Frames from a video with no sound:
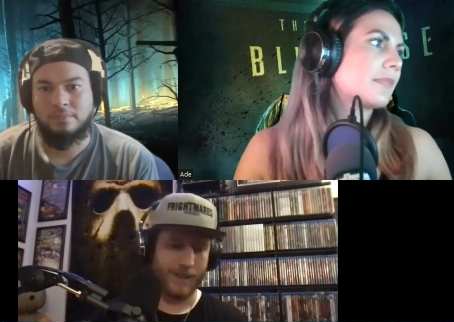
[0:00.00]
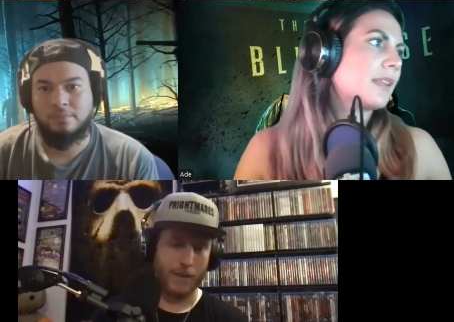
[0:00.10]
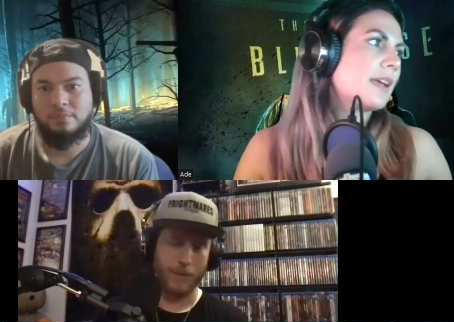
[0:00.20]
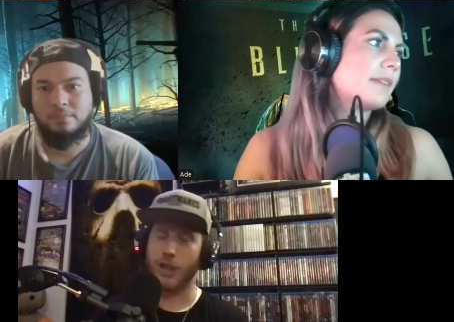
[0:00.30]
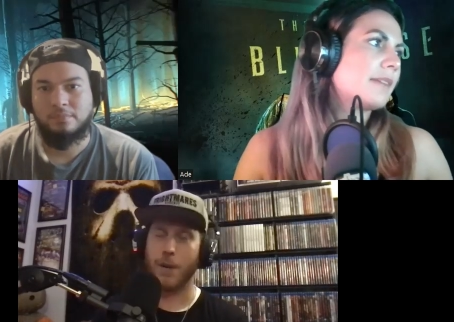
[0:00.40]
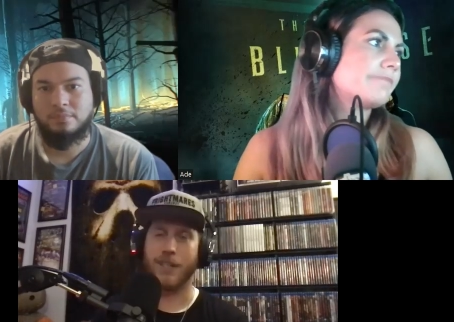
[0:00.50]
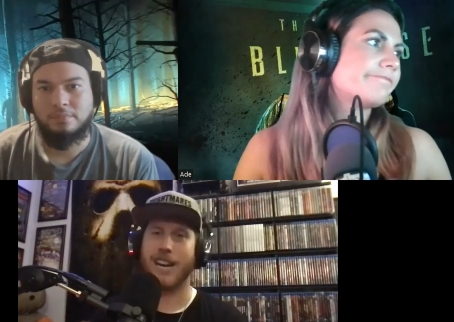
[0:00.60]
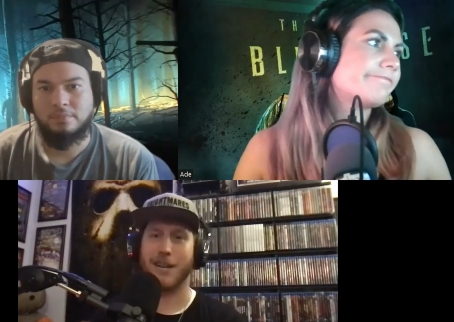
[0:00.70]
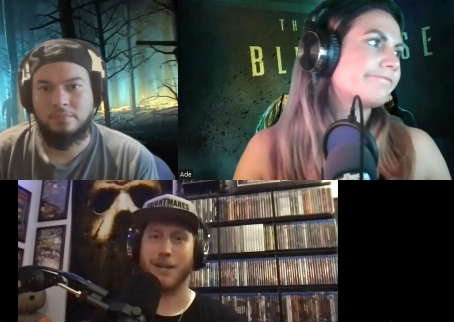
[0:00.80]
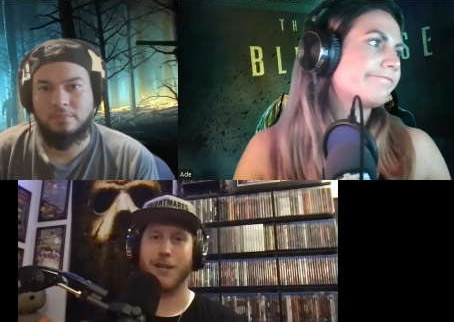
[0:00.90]
Speaker 1: I yeah. was so
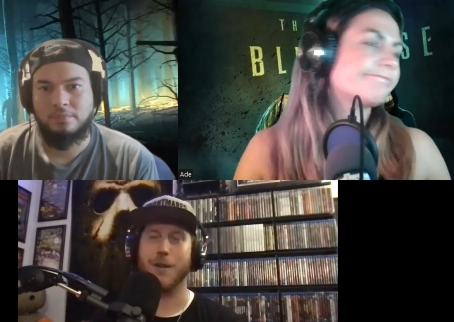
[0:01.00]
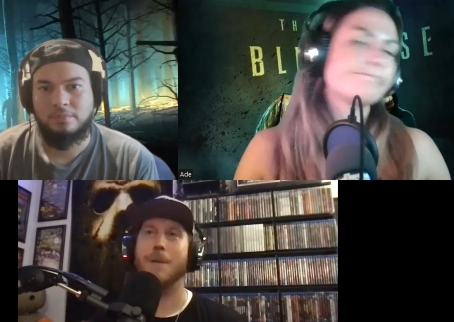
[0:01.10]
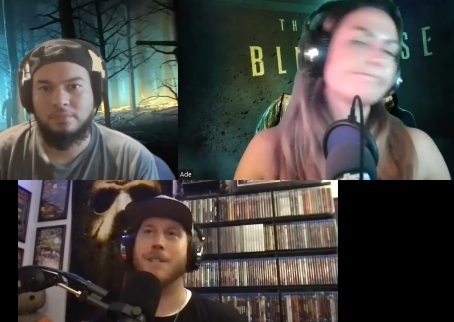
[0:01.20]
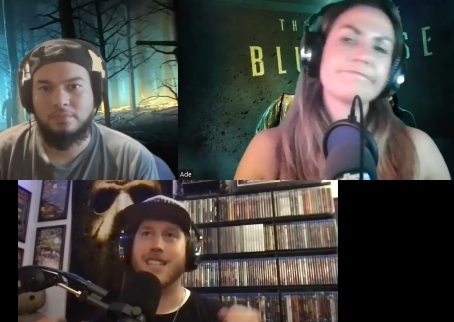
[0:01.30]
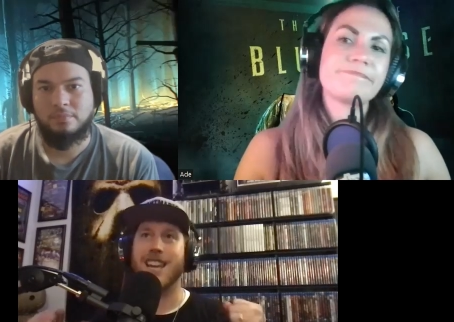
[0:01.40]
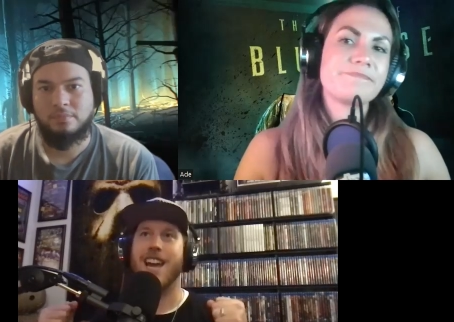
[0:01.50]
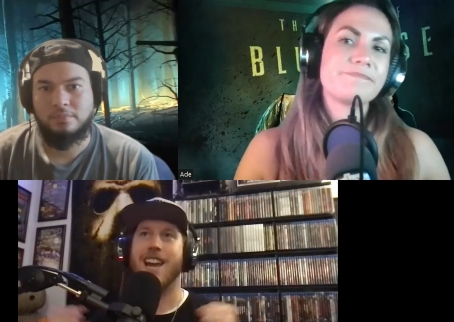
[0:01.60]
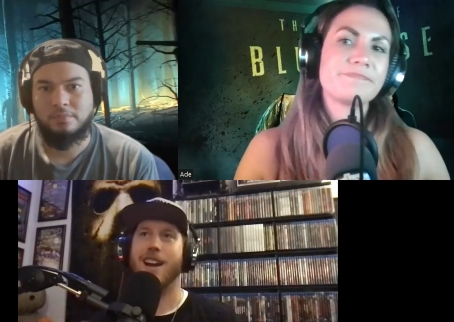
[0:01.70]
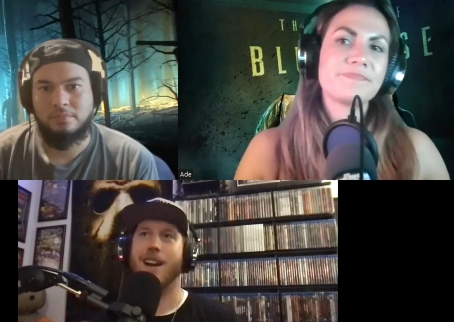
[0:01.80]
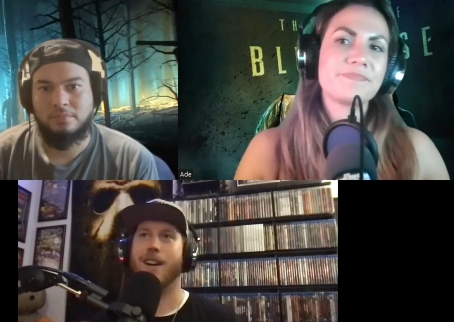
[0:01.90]
excited too. I was like,
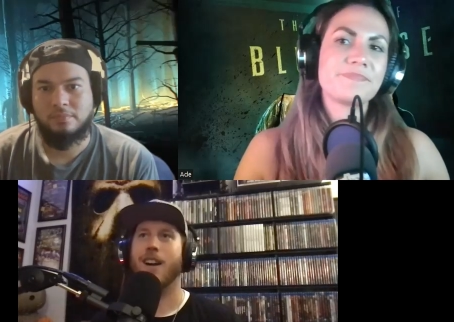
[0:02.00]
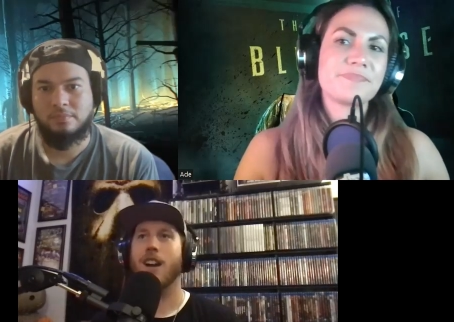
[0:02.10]
yay! Uh,